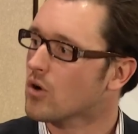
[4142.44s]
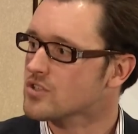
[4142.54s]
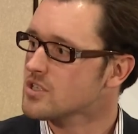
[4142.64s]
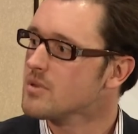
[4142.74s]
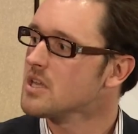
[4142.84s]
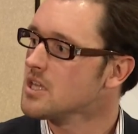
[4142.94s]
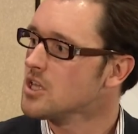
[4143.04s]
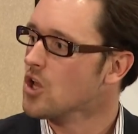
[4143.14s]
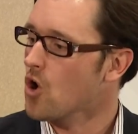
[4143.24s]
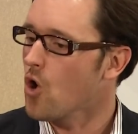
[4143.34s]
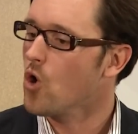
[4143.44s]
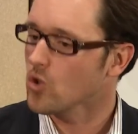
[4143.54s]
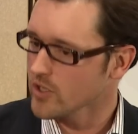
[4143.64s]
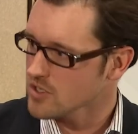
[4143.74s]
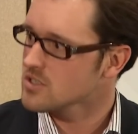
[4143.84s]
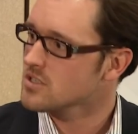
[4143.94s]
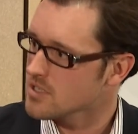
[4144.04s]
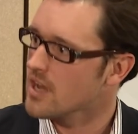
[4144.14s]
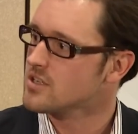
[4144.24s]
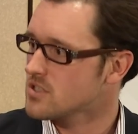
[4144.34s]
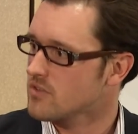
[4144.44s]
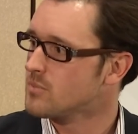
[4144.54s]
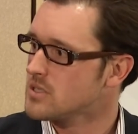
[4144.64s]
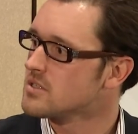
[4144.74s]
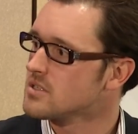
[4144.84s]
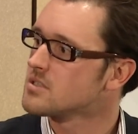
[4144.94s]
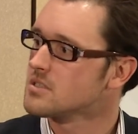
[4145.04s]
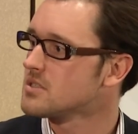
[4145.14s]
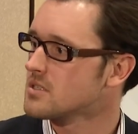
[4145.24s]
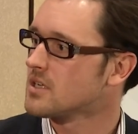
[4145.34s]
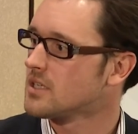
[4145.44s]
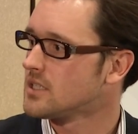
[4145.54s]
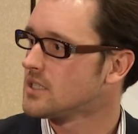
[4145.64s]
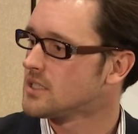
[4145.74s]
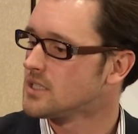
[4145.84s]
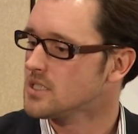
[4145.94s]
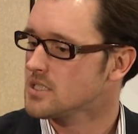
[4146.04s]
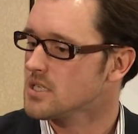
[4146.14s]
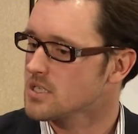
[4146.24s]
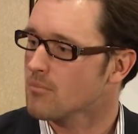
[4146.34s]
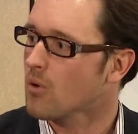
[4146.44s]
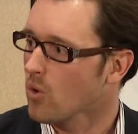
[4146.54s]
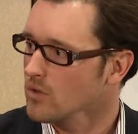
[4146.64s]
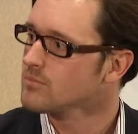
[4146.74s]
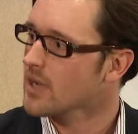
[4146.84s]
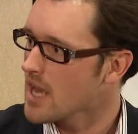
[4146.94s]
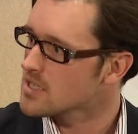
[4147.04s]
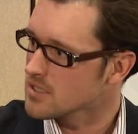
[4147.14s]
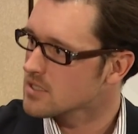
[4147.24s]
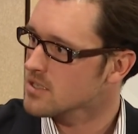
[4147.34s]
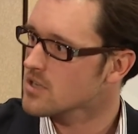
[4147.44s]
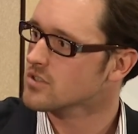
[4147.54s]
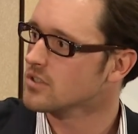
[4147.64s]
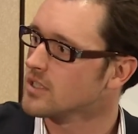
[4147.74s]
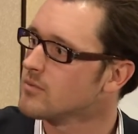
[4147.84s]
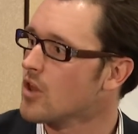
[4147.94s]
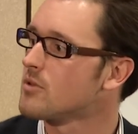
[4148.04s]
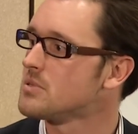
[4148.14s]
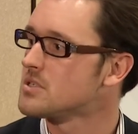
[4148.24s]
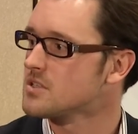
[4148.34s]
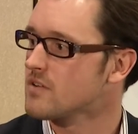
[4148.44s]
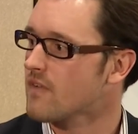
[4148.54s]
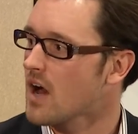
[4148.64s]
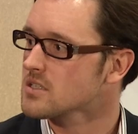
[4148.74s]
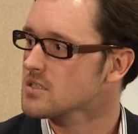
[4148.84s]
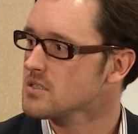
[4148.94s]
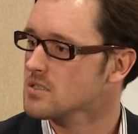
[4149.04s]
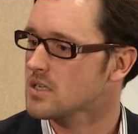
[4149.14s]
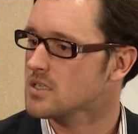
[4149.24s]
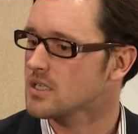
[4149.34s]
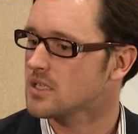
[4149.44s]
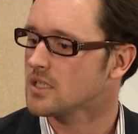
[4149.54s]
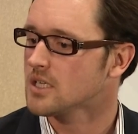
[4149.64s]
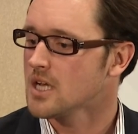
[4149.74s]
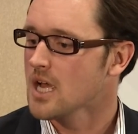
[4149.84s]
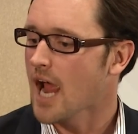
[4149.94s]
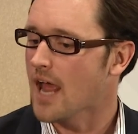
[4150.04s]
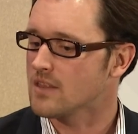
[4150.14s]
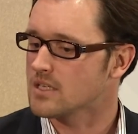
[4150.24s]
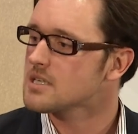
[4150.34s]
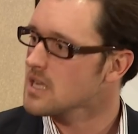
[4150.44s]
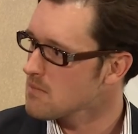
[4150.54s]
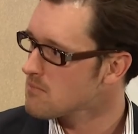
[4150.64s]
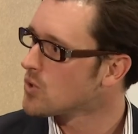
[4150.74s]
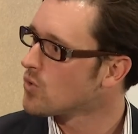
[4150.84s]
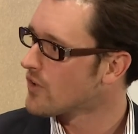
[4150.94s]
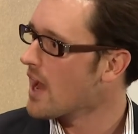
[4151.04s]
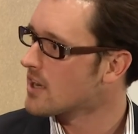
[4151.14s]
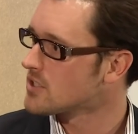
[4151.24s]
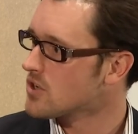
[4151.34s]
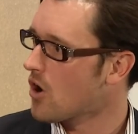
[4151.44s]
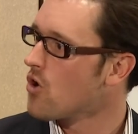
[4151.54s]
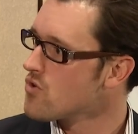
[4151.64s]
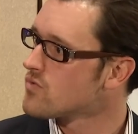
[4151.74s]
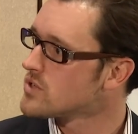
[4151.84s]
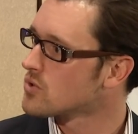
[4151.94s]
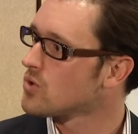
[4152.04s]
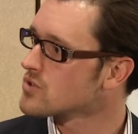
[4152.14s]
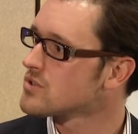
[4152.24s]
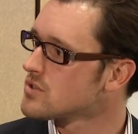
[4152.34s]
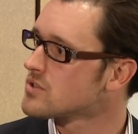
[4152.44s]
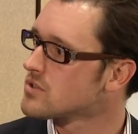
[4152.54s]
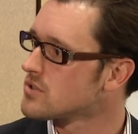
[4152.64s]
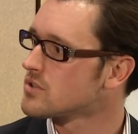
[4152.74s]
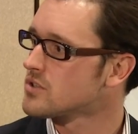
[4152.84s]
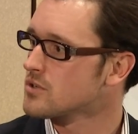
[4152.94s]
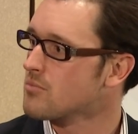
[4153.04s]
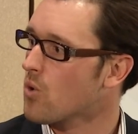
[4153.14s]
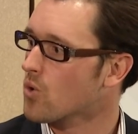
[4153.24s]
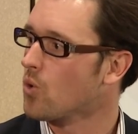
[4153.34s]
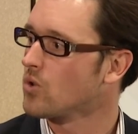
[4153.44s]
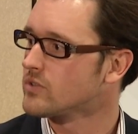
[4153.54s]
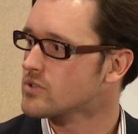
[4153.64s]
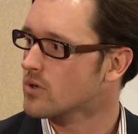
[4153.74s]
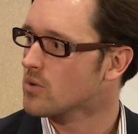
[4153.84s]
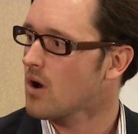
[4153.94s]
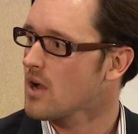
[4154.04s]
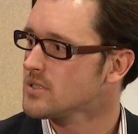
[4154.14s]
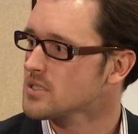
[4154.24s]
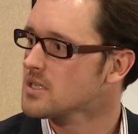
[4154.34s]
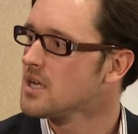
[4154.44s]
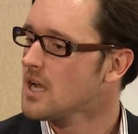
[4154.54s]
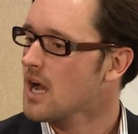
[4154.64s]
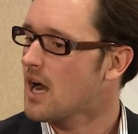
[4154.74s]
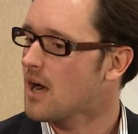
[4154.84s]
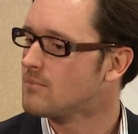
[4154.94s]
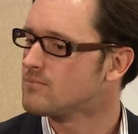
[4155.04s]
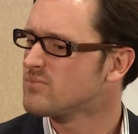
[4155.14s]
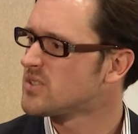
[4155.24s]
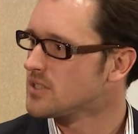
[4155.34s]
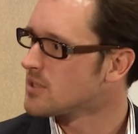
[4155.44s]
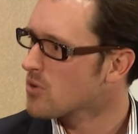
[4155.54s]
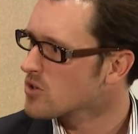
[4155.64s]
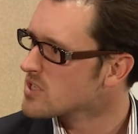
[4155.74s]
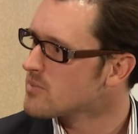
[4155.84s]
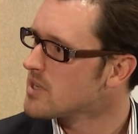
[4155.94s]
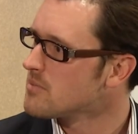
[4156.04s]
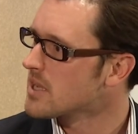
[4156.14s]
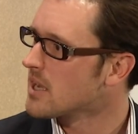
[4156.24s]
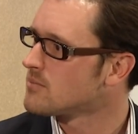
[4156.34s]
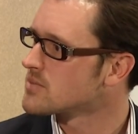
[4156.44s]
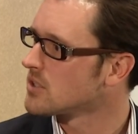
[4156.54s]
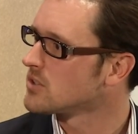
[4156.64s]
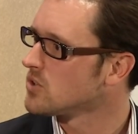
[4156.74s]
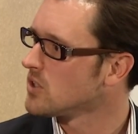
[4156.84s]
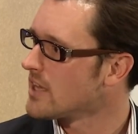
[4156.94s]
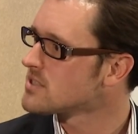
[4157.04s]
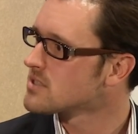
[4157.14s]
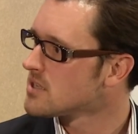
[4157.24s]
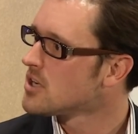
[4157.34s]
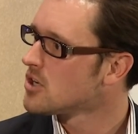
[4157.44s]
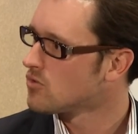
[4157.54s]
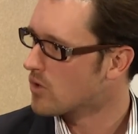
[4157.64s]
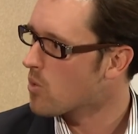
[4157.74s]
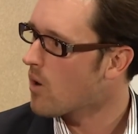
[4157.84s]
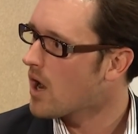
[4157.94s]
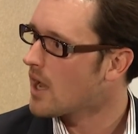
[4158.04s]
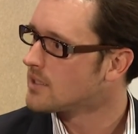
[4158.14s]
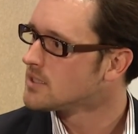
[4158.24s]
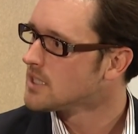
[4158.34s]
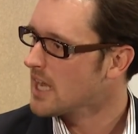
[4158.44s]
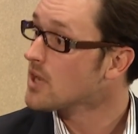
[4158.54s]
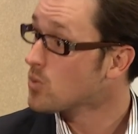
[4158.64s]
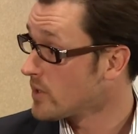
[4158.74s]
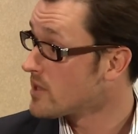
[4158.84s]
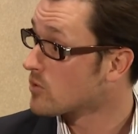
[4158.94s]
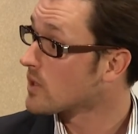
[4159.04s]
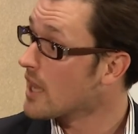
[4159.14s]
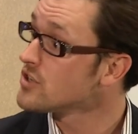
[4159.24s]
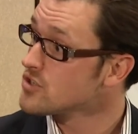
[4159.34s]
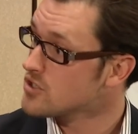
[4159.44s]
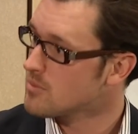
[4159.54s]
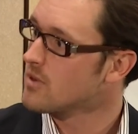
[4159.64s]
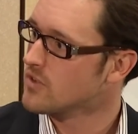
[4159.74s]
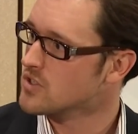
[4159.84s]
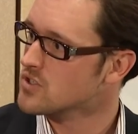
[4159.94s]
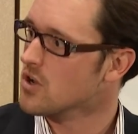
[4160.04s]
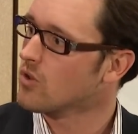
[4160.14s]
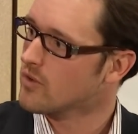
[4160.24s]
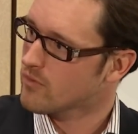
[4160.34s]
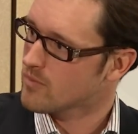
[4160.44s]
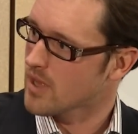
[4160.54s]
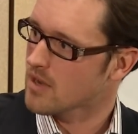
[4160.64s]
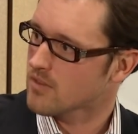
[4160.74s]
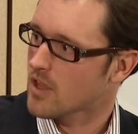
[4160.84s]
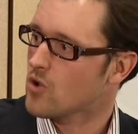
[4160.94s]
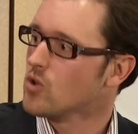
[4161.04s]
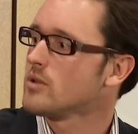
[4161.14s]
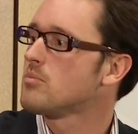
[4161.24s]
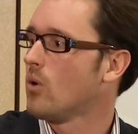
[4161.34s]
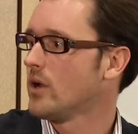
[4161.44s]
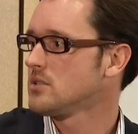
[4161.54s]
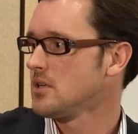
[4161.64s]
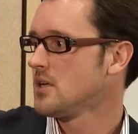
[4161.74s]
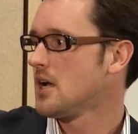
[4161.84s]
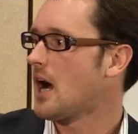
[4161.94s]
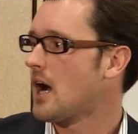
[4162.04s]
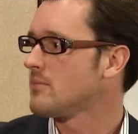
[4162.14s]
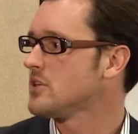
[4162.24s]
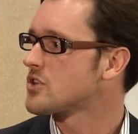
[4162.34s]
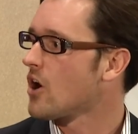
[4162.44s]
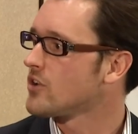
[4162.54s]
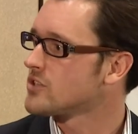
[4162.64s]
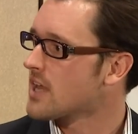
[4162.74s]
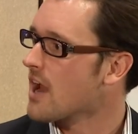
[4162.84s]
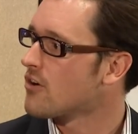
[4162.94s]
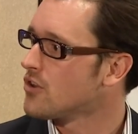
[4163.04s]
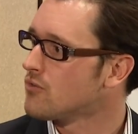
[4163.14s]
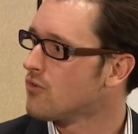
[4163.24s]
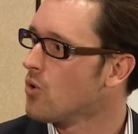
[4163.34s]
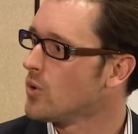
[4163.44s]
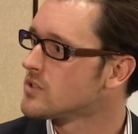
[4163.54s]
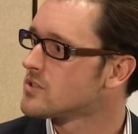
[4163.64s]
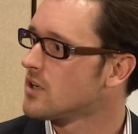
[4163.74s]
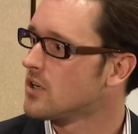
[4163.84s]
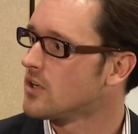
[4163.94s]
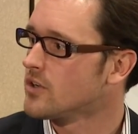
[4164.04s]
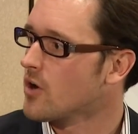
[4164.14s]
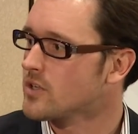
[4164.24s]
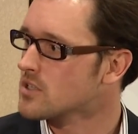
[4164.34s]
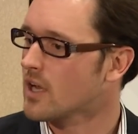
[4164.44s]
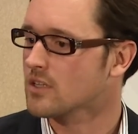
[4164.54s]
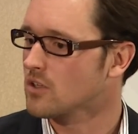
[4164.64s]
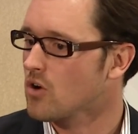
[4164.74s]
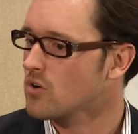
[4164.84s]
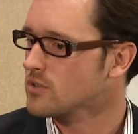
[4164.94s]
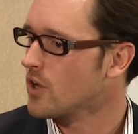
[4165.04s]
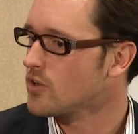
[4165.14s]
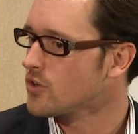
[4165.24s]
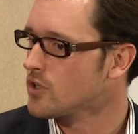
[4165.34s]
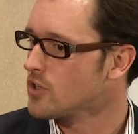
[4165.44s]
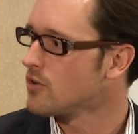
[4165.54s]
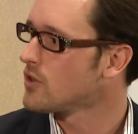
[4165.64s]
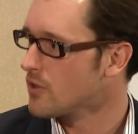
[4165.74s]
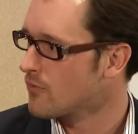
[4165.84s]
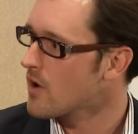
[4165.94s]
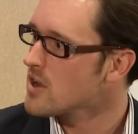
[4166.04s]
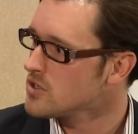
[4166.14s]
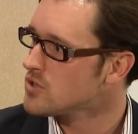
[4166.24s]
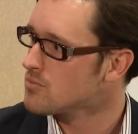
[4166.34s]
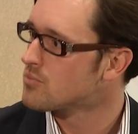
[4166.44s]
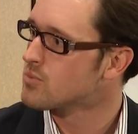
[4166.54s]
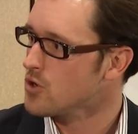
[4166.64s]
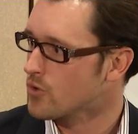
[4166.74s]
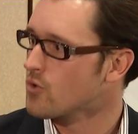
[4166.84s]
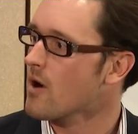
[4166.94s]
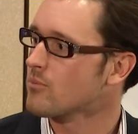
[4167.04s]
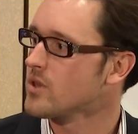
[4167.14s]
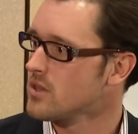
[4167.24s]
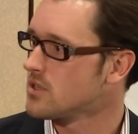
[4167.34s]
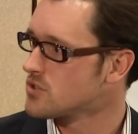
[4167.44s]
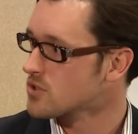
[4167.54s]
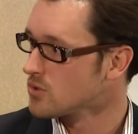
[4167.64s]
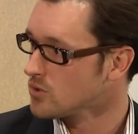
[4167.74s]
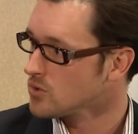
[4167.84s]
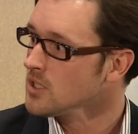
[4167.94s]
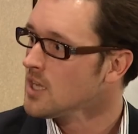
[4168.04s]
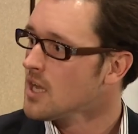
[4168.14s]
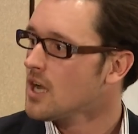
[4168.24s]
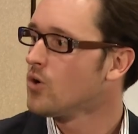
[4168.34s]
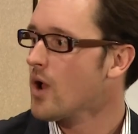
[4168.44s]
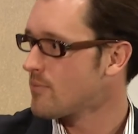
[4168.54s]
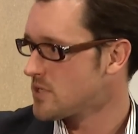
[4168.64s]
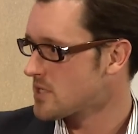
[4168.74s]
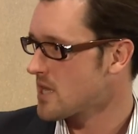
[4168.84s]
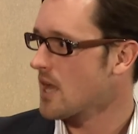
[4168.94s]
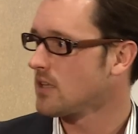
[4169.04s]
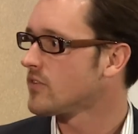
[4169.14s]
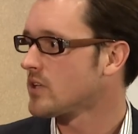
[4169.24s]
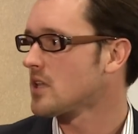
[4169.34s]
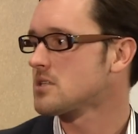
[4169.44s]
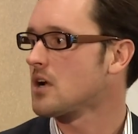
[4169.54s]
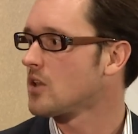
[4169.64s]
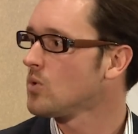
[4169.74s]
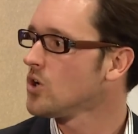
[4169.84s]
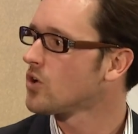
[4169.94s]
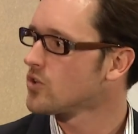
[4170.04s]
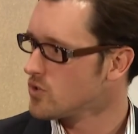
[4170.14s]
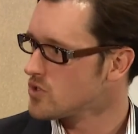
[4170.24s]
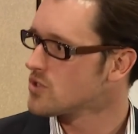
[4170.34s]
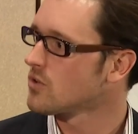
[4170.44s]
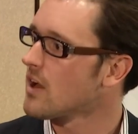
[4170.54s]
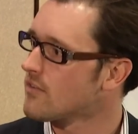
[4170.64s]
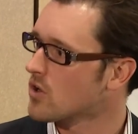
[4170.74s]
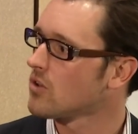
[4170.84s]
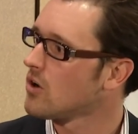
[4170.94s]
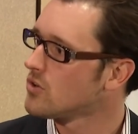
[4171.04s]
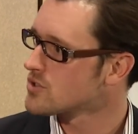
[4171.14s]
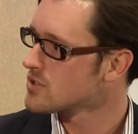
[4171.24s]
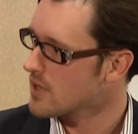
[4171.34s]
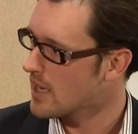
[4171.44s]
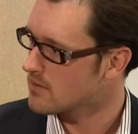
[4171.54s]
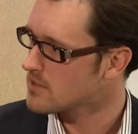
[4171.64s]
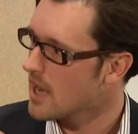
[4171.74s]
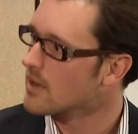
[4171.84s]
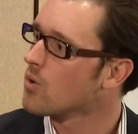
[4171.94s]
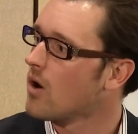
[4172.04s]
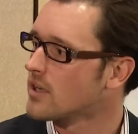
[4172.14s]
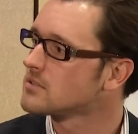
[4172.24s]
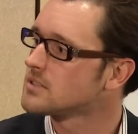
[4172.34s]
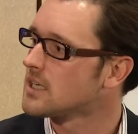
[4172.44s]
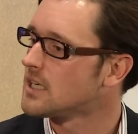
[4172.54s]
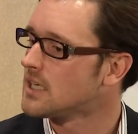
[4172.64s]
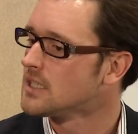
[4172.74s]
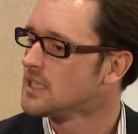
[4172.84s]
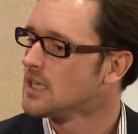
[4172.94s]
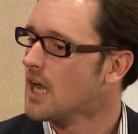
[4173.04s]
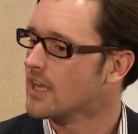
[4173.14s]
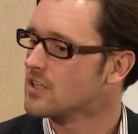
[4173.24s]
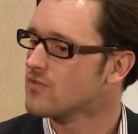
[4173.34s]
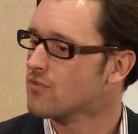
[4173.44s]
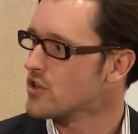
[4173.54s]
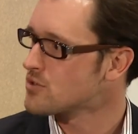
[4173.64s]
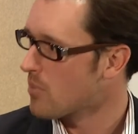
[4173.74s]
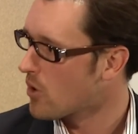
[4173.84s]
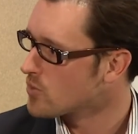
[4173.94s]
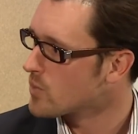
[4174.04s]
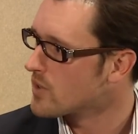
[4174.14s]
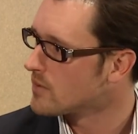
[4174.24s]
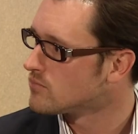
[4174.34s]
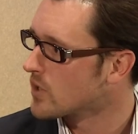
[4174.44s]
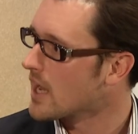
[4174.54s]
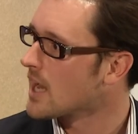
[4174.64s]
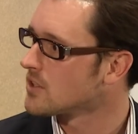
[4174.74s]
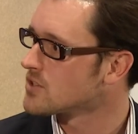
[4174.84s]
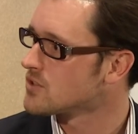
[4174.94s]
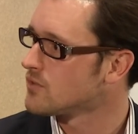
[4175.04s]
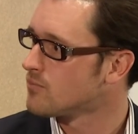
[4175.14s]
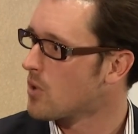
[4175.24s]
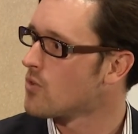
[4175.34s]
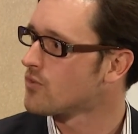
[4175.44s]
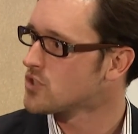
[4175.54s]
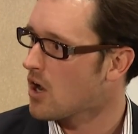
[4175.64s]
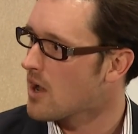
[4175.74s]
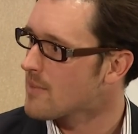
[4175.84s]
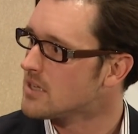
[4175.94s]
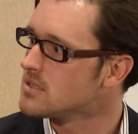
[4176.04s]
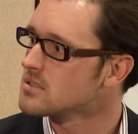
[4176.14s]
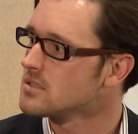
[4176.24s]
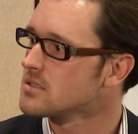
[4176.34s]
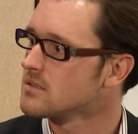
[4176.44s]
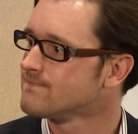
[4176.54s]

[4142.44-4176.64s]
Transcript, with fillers: proximity in the earliest stages of business is, uh, is, is, important, but as it essentially, you know, the business advances and, uh, and the team builds out its own resources to, to support all of its requirements, um, the, the proximity becomes a little less required. Equally, the relationship, if it's solid from that, that early point, um, is going to carry you forward. So you know, it's like the long, you know, you, you, the friend you you grew up with in school, who happens to now live on the other side of the world, you still have a close and and quite, uh, I guess, fresh bond with them, regardless of both time and distance.